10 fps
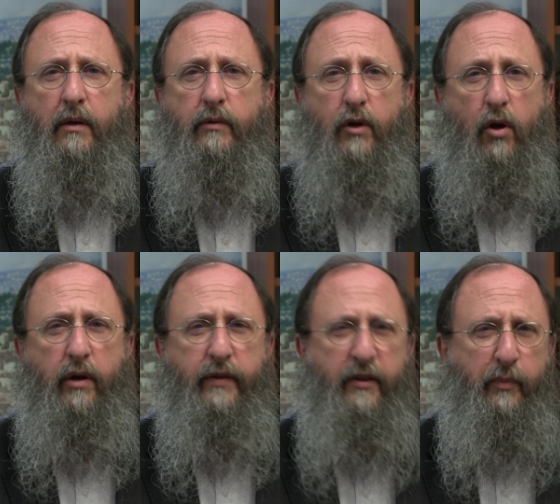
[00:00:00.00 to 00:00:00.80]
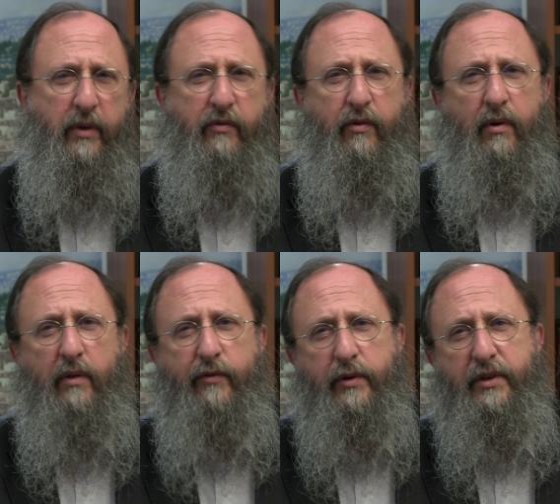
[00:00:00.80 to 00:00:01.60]
Regarding this pitfall,
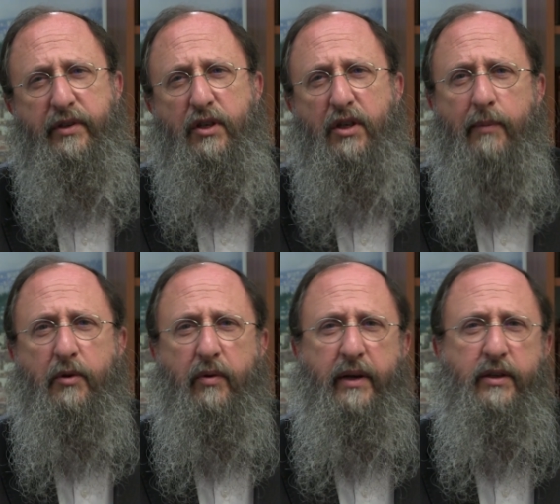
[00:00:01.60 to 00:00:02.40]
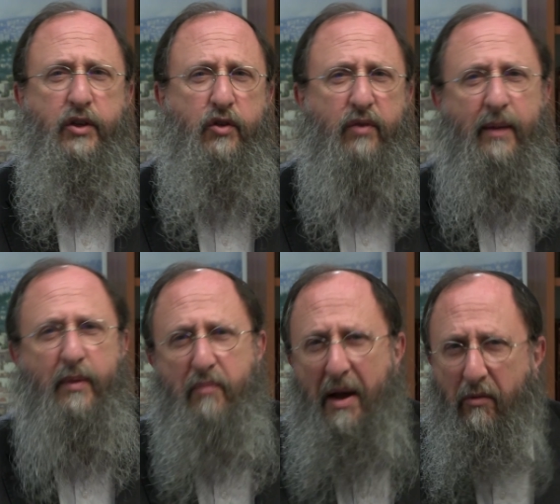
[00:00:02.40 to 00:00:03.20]
the verses in chapter eight describe
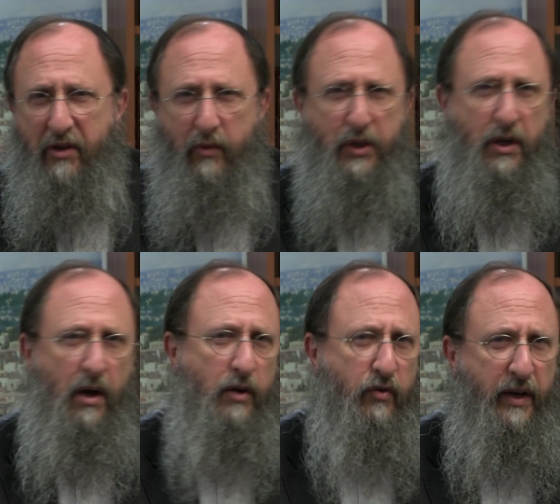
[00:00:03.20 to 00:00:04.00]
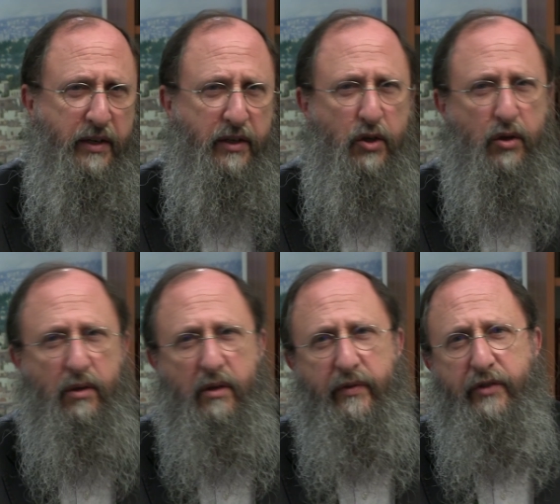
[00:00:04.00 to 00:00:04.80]
the bounty which God granted the
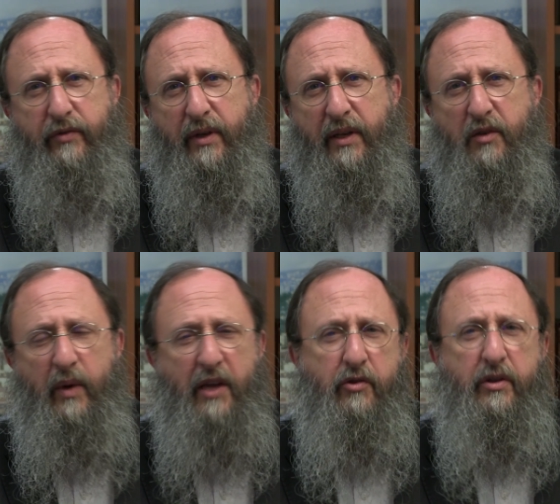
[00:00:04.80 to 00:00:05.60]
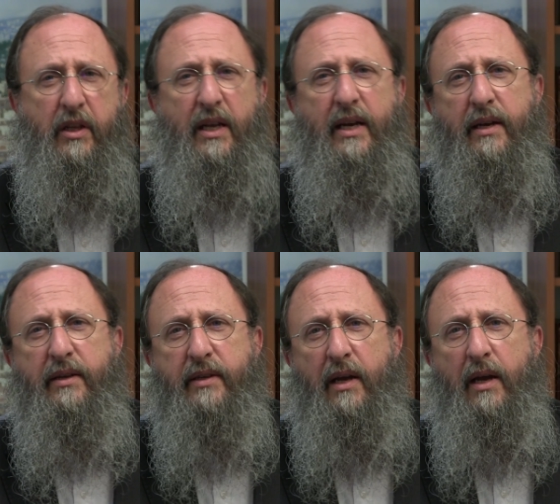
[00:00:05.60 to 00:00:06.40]
children of Israel as we enter the
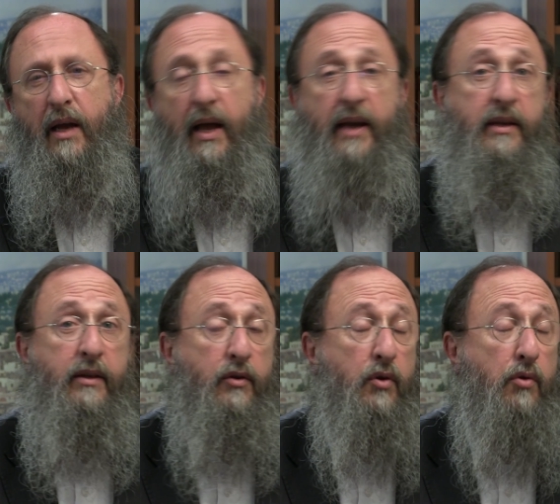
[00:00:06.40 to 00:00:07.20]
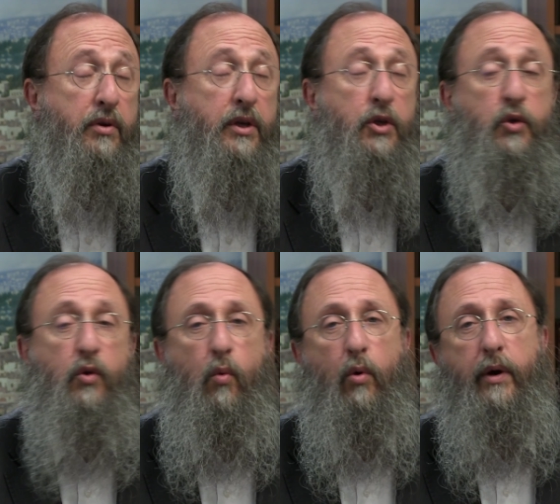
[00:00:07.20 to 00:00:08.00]
land, and the Torah issues
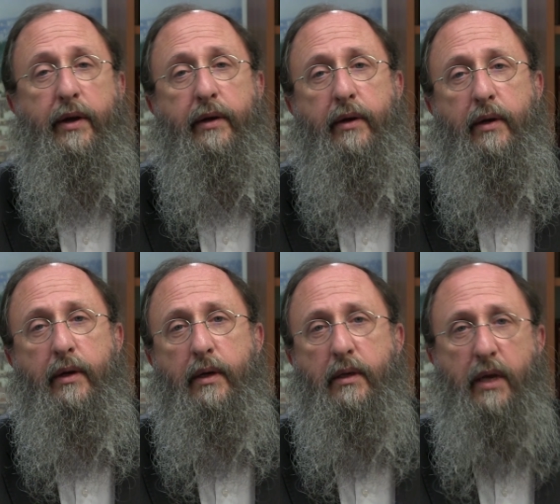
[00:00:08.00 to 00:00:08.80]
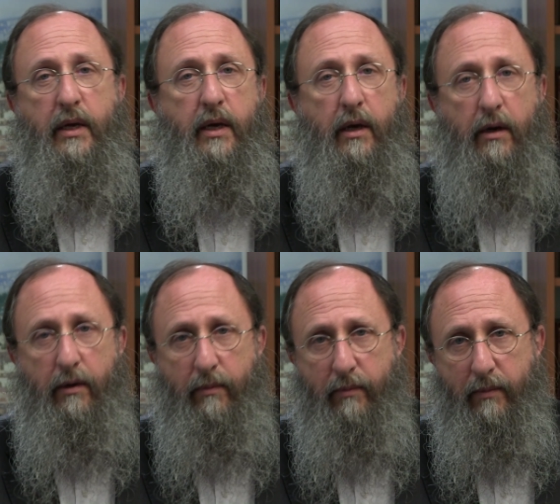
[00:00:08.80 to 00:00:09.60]
a warning, take care,